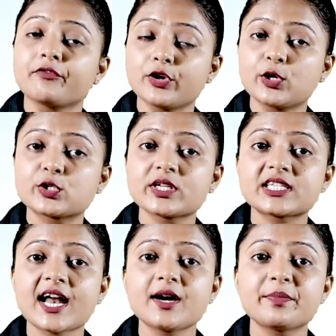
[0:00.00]
We also
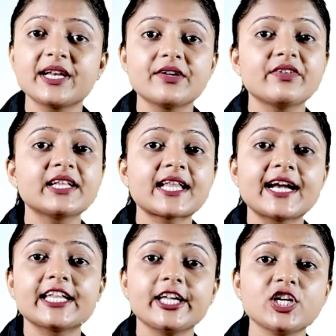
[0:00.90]
start believing
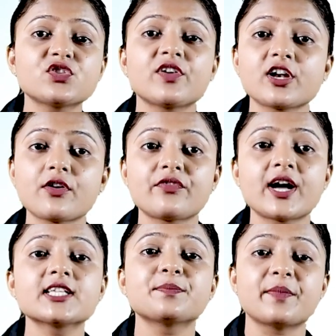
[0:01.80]
that each one of
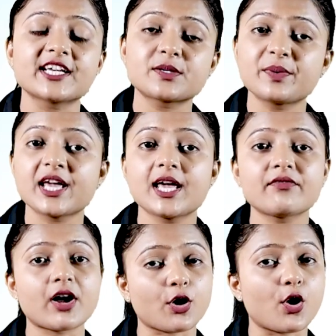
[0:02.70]
us must
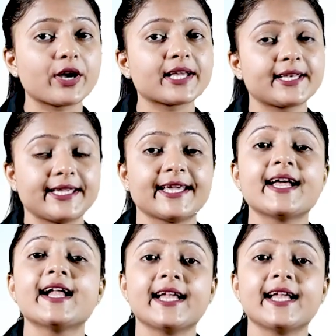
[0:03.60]
behave accordingly.